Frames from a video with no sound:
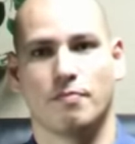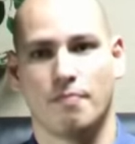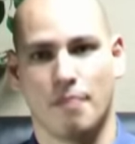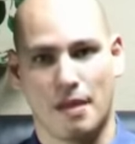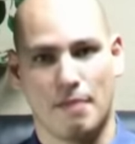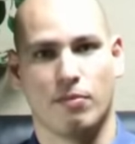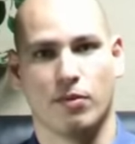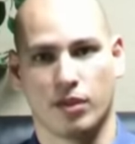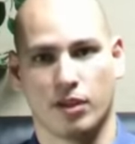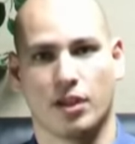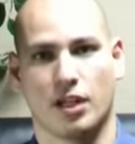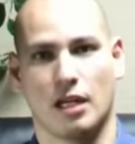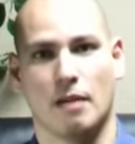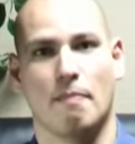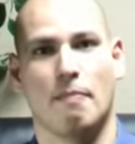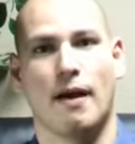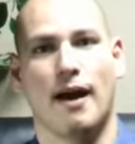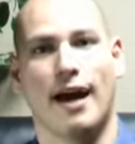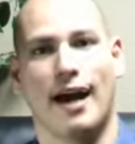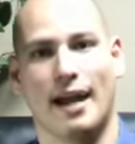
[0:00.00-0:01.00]
people that are going
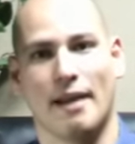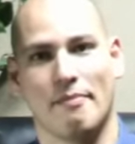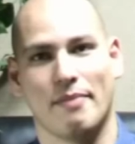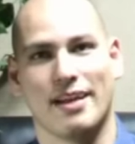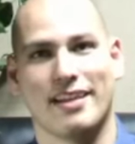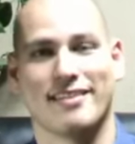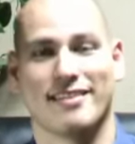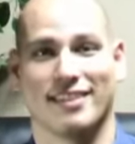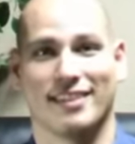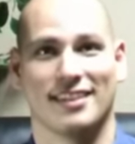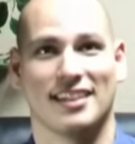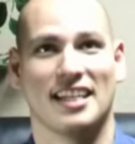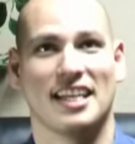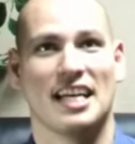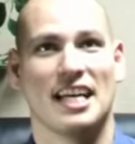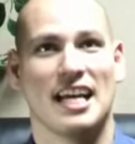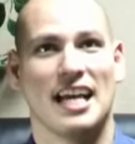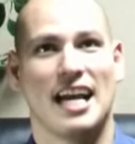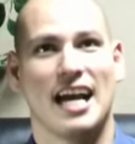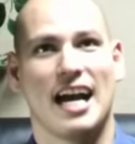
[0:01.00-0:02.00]
to buy, basically.
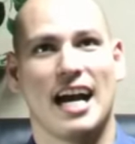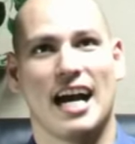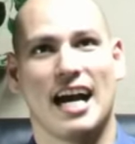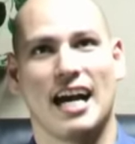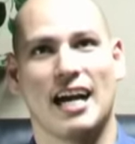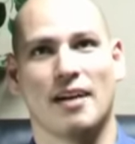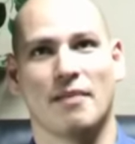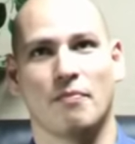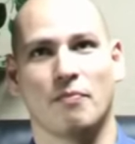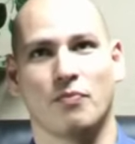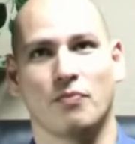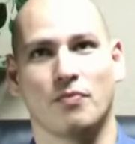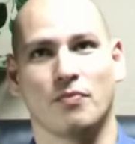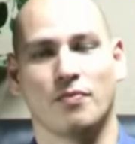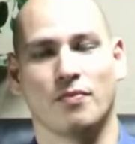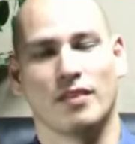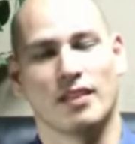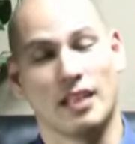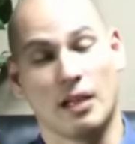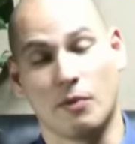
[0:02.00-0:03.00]

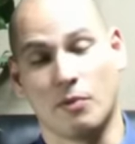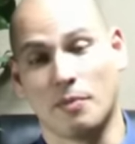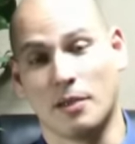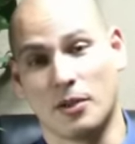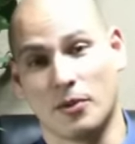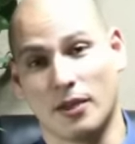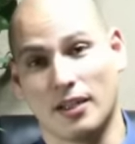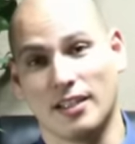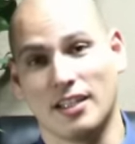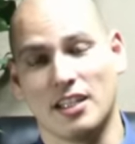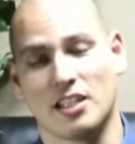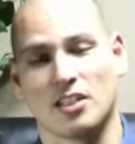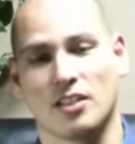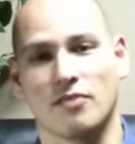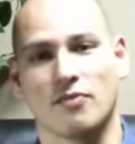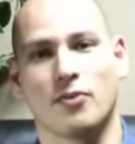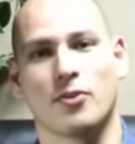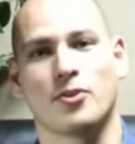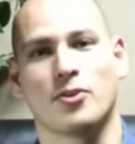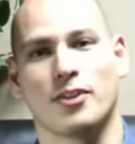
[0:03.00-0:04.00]
That would be a great list.
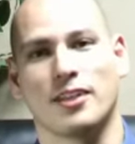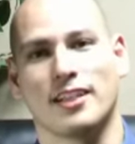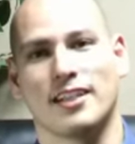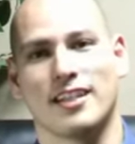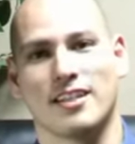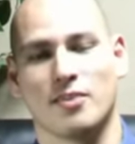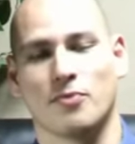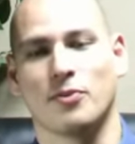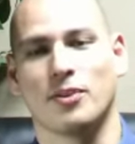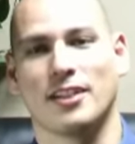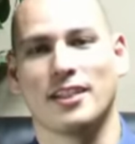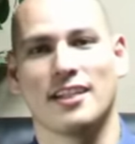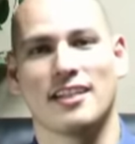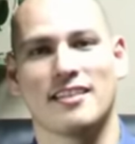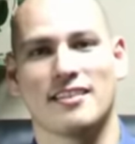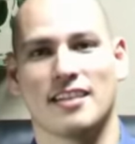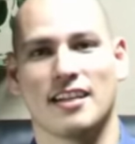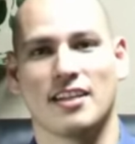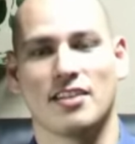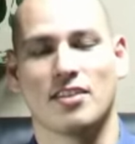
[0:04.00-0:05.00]
Unfortunately, it doesn't really
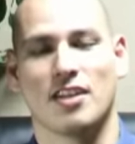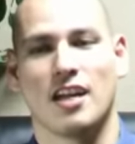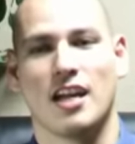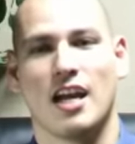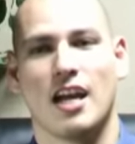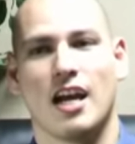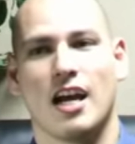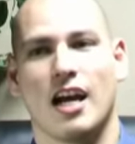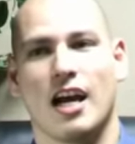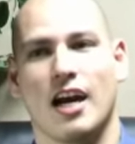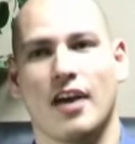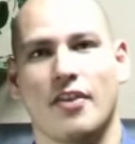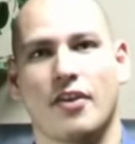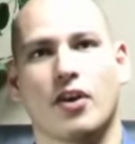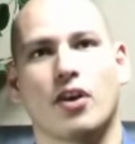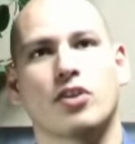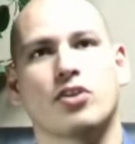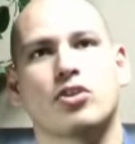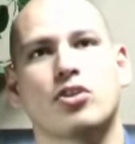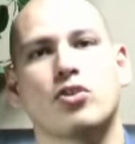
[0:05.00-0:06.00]
exist. There
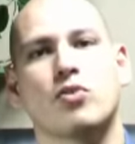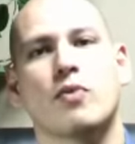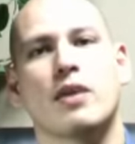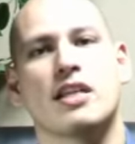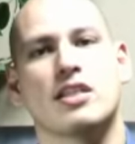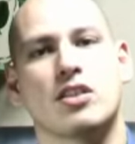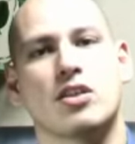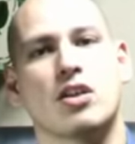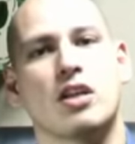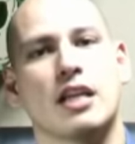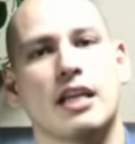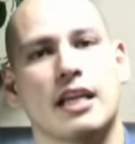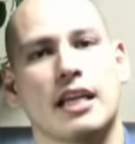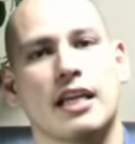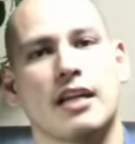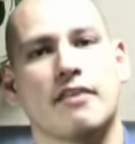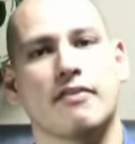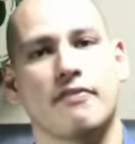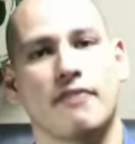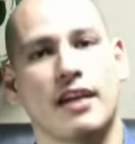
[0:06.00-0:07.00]
are two ways that you can
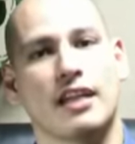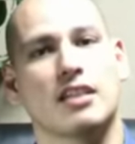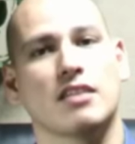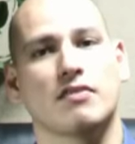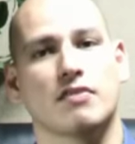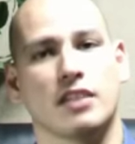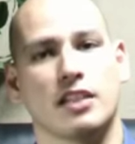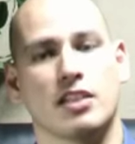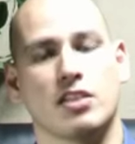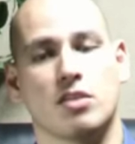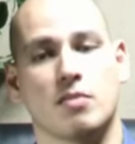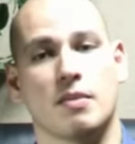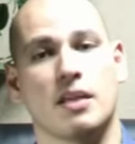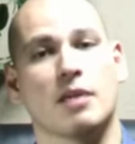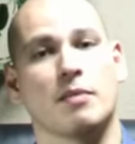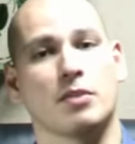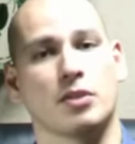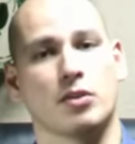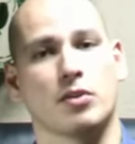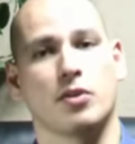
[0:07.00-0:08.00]
get effective leads to be
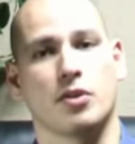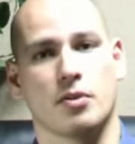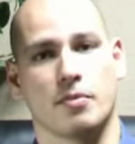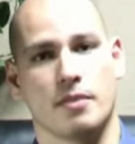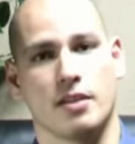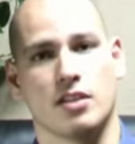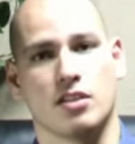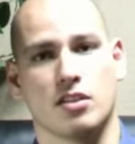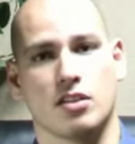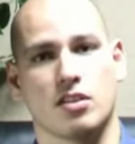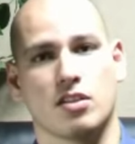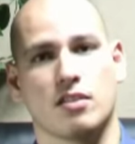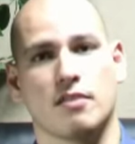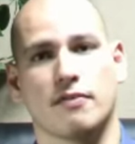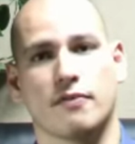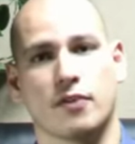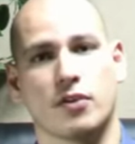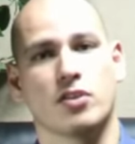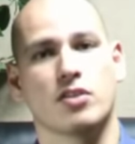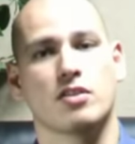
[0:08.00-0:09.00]
able to grow your business. The
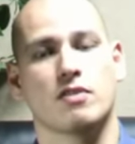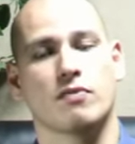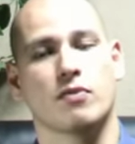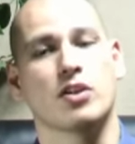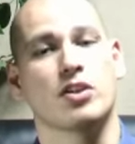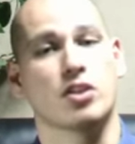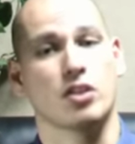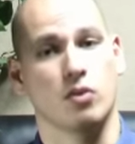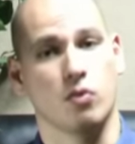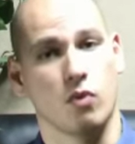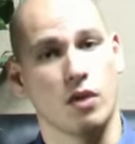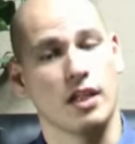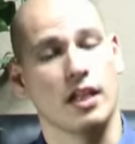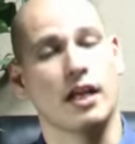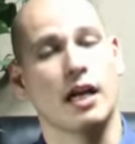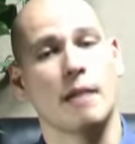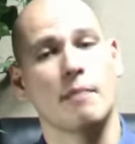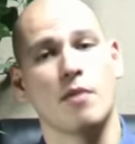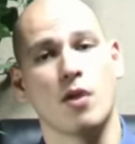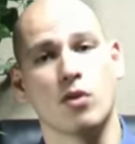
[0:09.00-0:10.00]
first of which, and the one
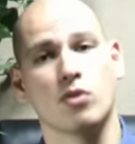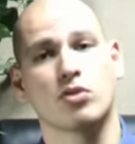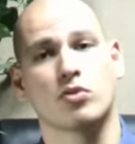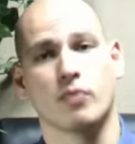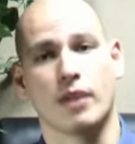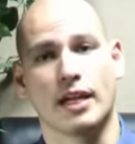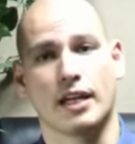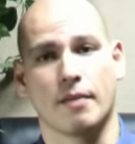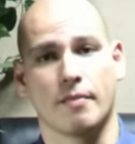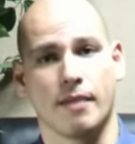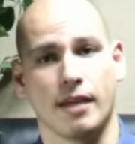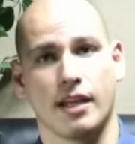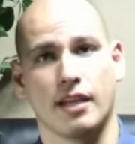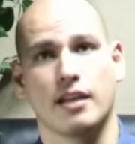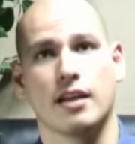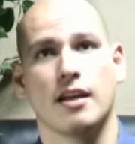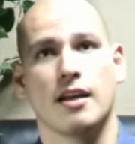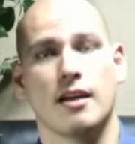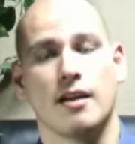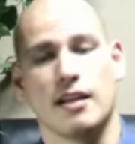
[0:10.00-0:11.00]
that I most
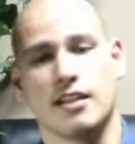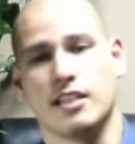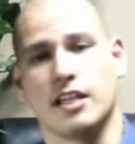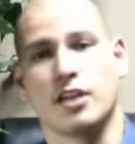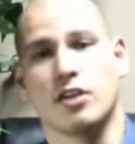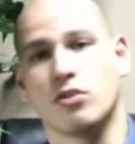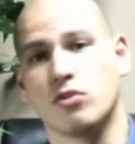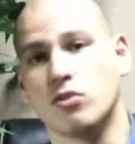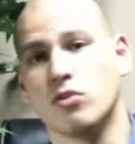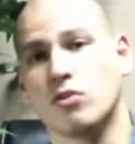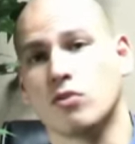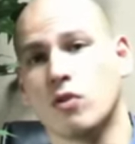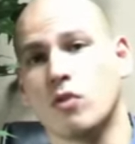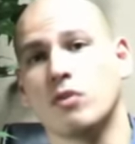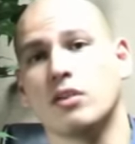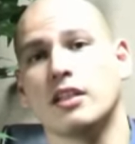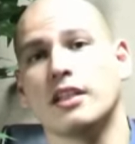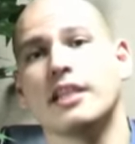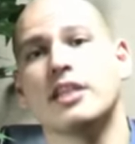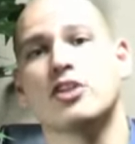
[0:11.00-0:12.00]
recommend, is that you do your
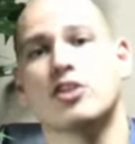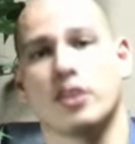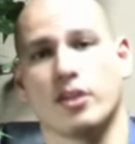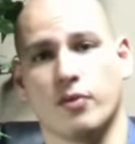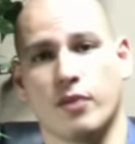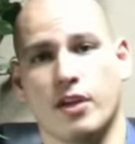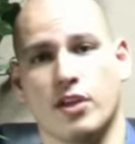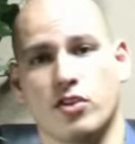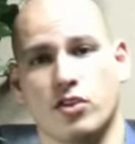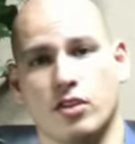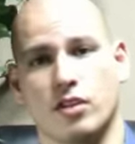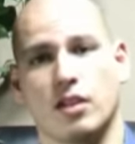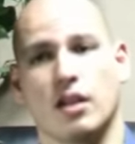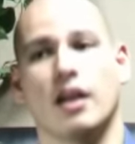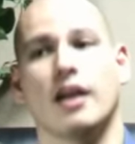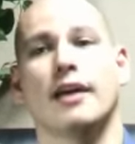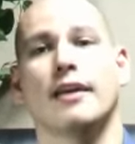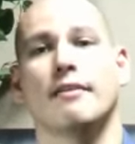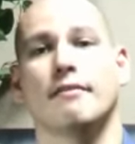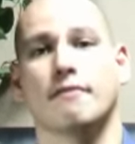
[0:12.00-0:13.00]
own lead generation.
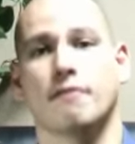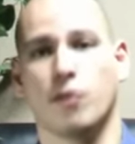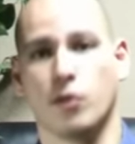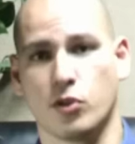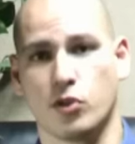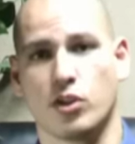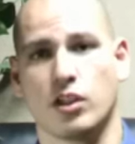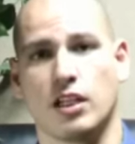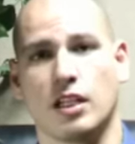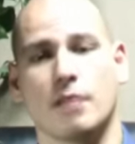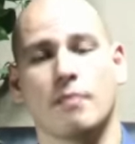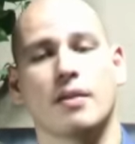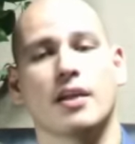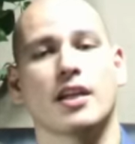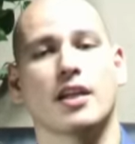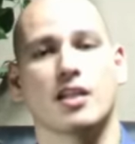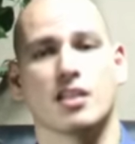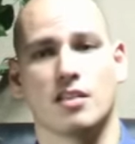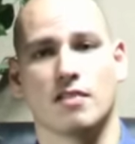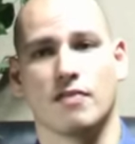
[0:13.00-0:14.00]
Unfortunately,
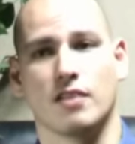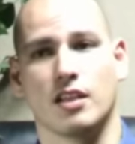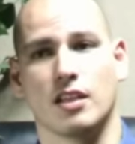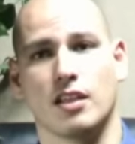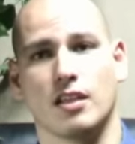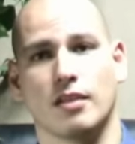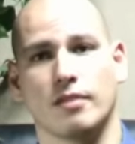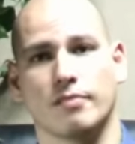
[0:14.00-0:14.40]
because of the